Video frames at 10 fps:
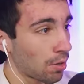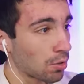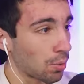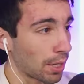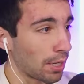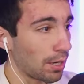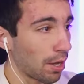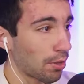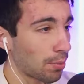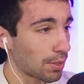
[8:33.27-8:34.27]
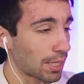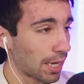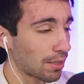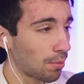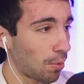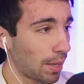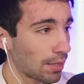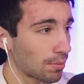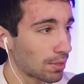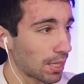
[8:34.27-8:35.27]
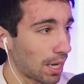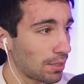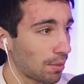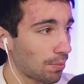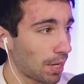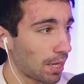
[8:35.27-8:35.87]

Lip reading: doing another protected momentum side jump right